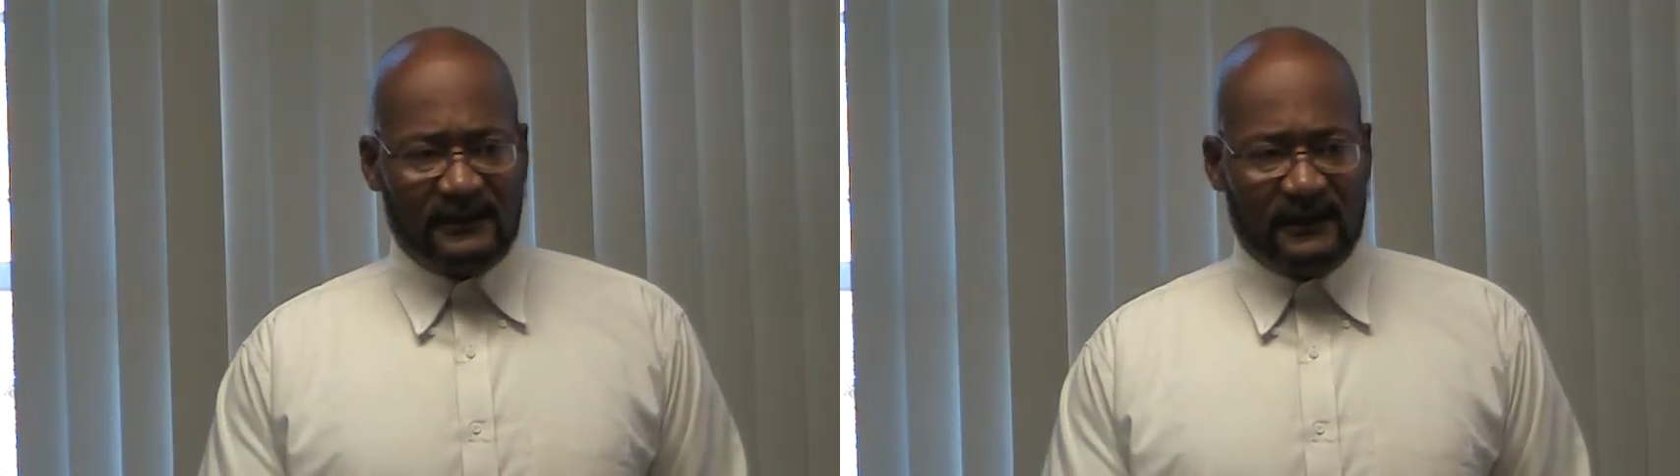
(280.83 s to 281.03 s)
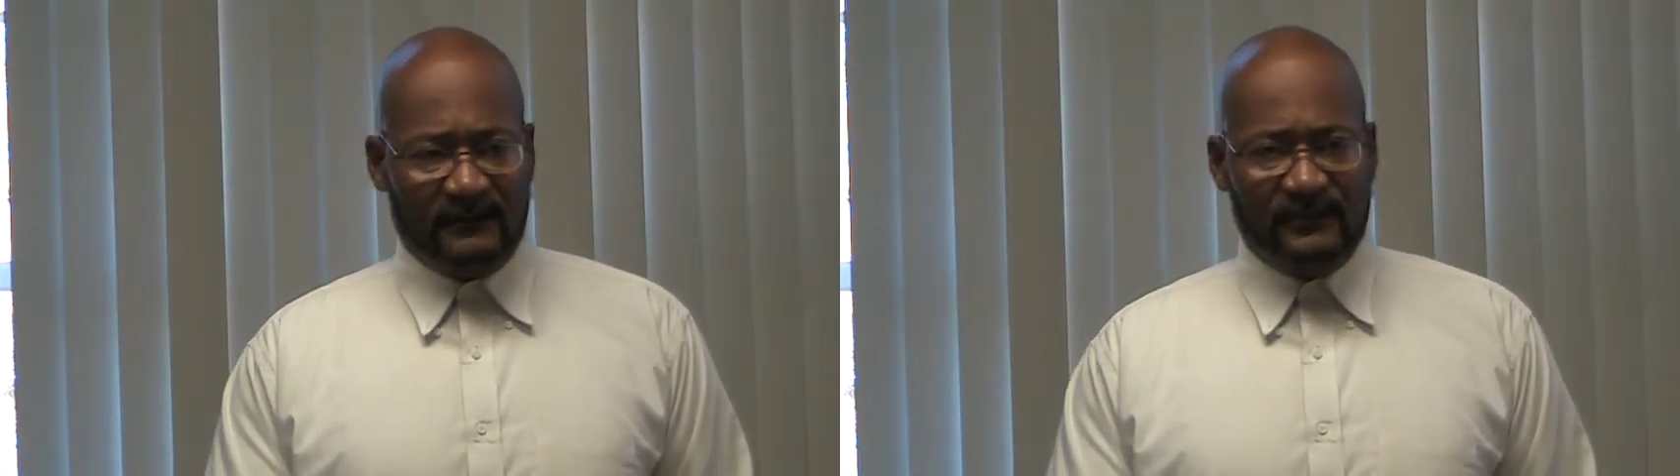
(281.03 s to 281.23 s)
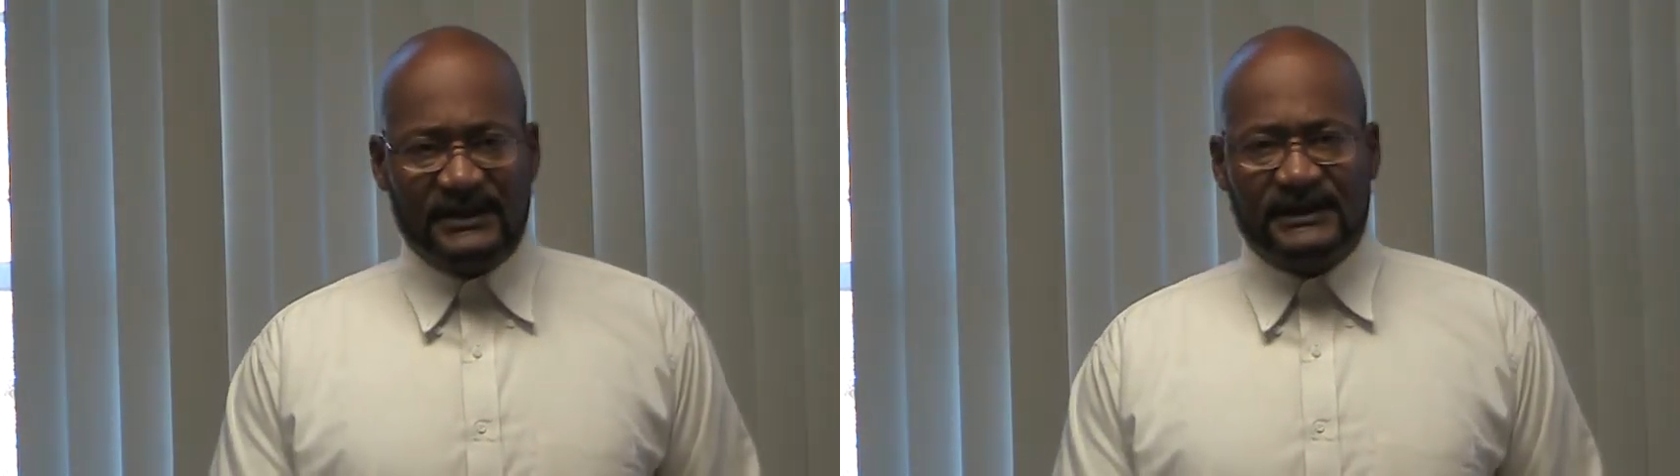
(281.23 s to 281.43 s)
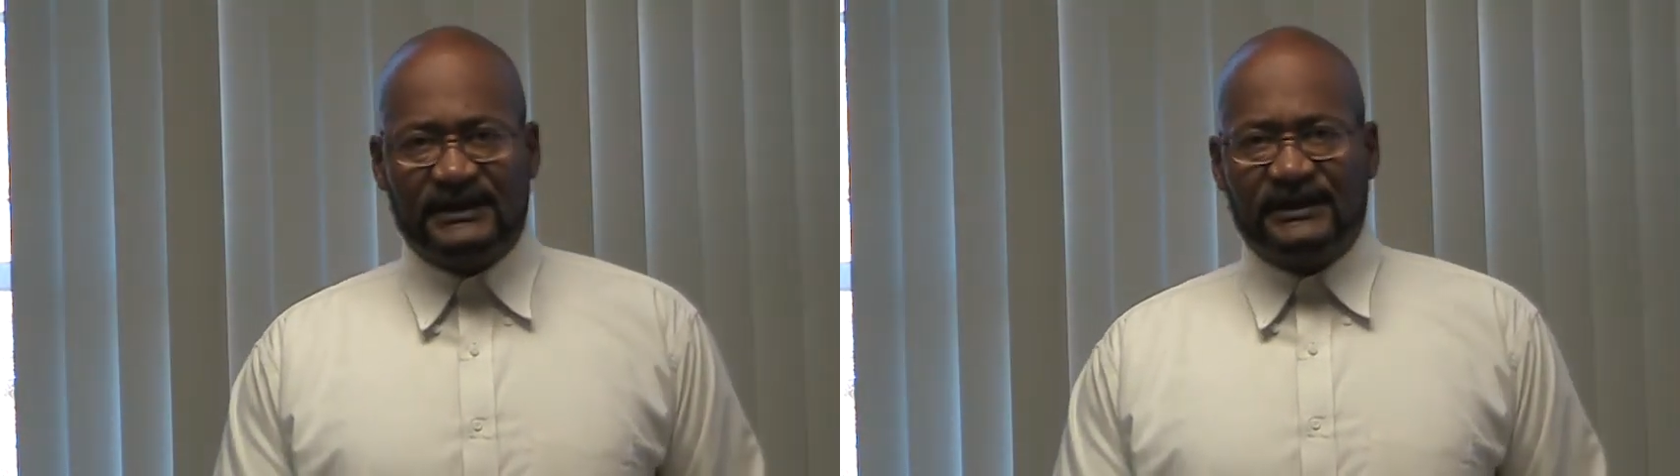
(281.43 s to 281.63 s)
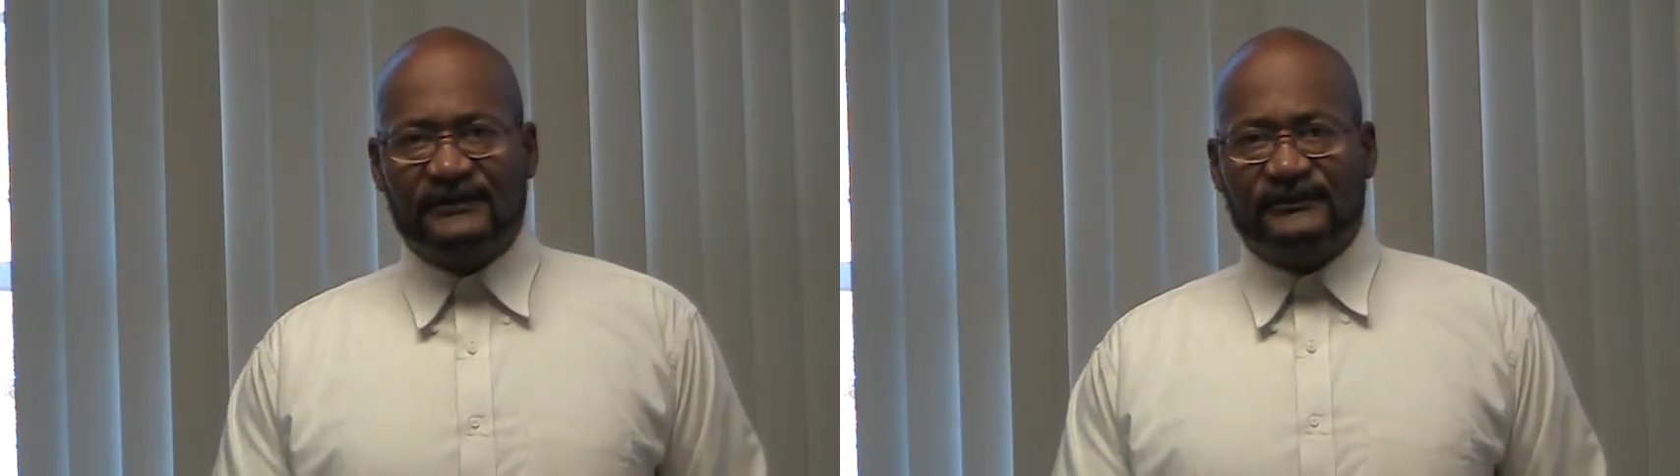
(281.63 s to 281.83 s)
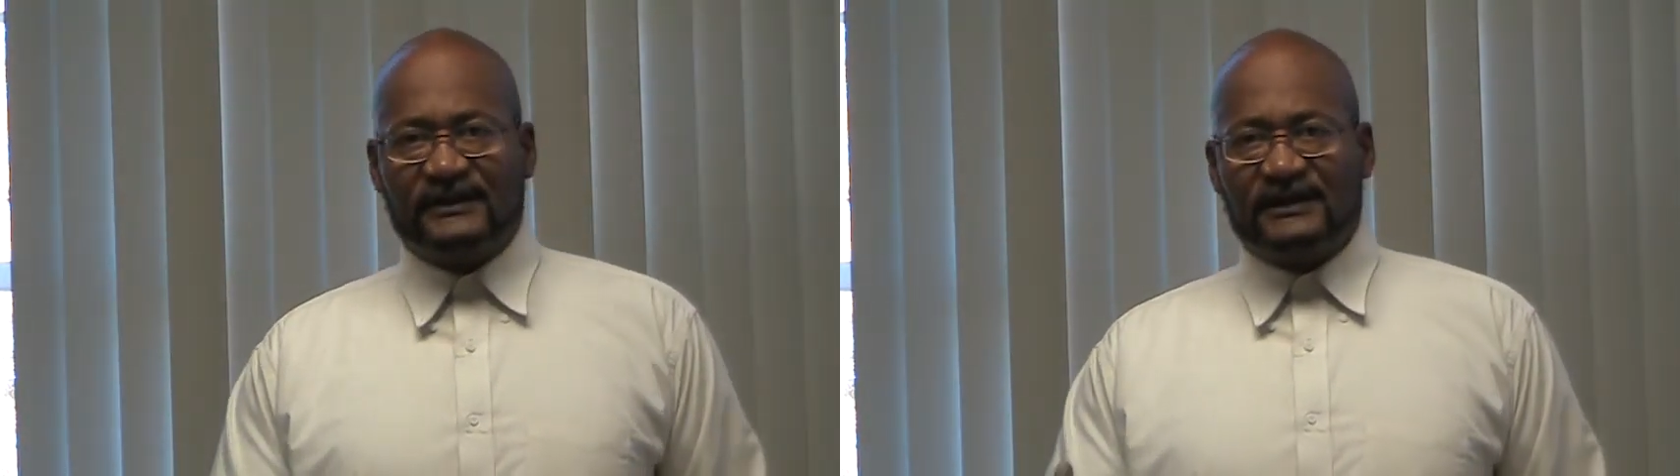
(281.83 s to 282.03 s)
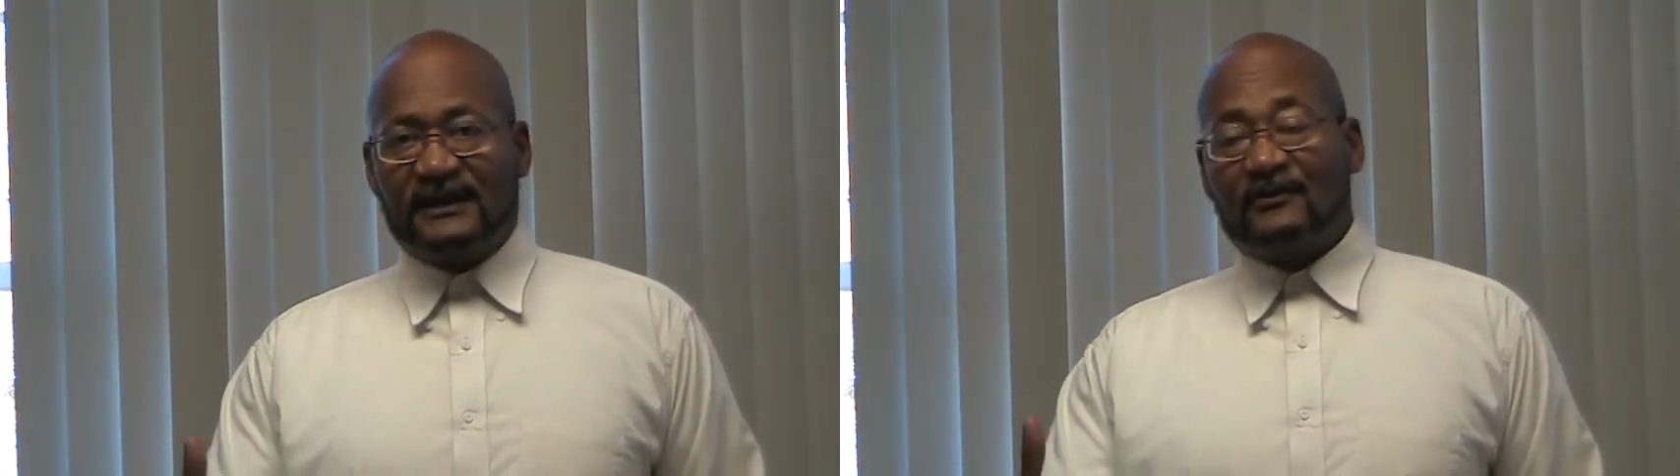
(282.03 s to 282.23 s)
abilities and, and